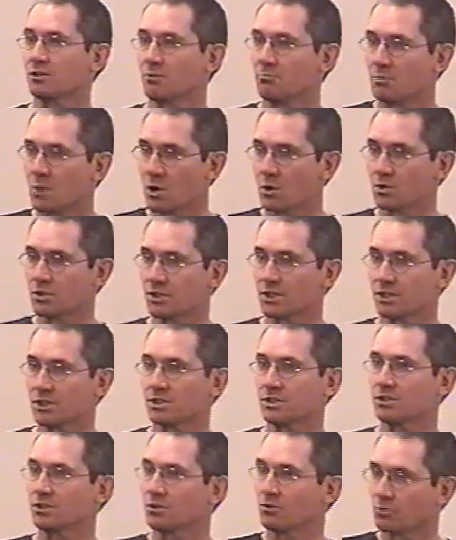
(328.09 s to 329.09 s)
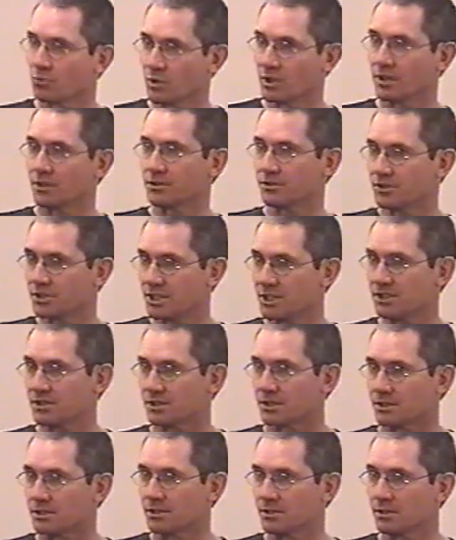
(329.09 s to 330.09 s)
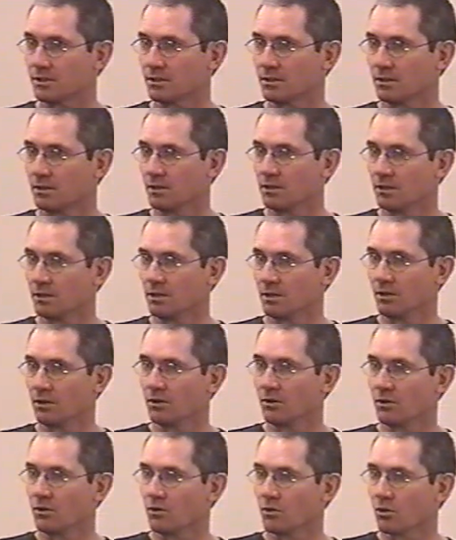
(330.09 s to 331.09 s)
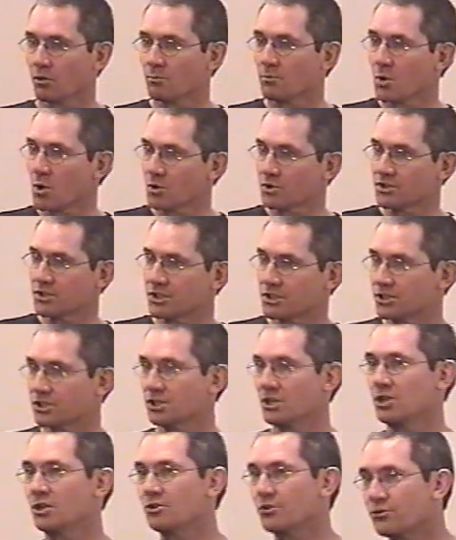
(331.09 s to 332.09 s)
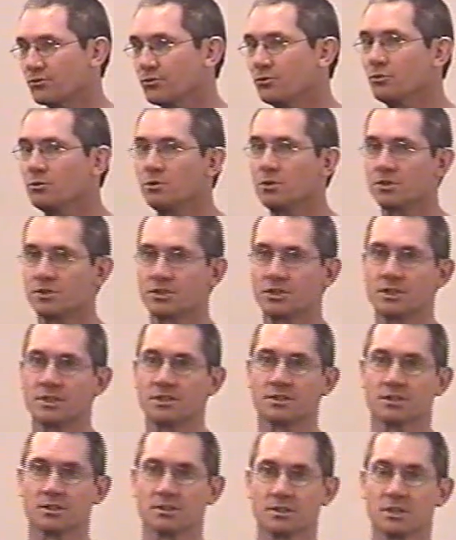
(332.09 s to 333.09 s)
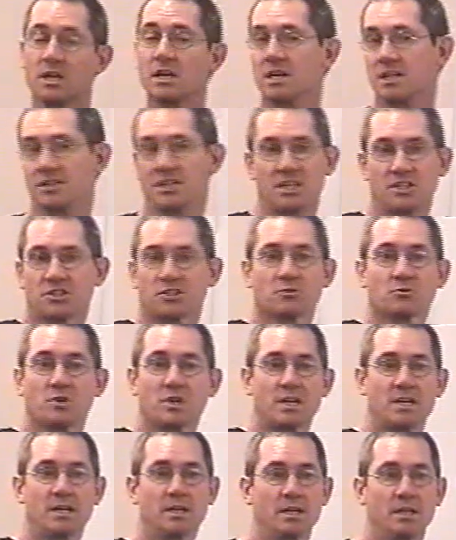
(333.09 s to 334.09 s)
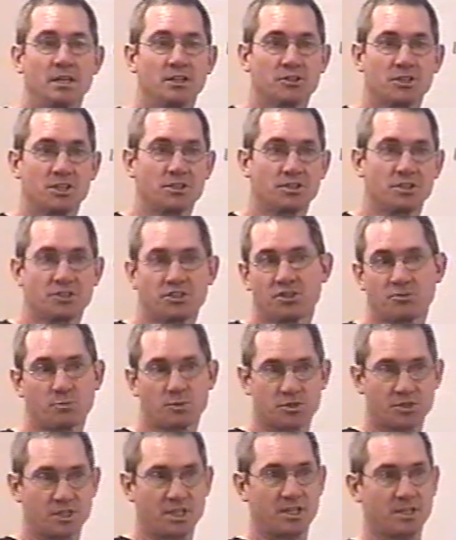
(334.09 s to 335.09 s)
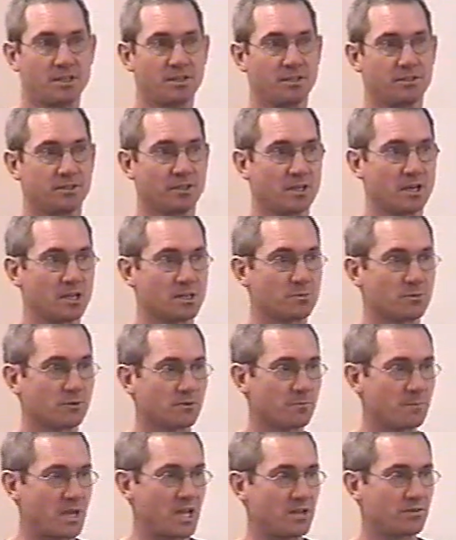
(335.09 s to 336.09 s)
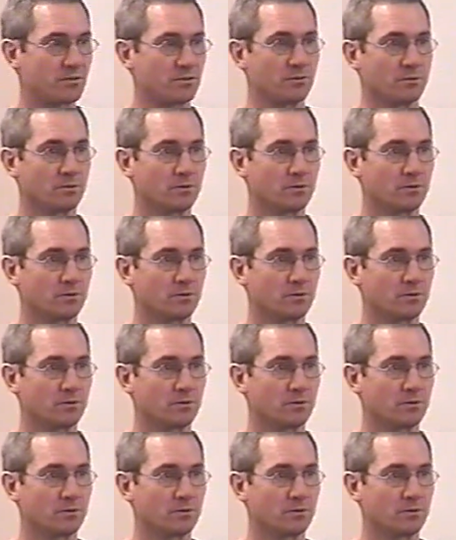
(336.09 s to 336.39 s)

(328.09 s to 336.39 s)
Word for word: Moses with Jesus, or Moses through Jesus. And that's the way Jesus is presented in the Gospel of Matthew.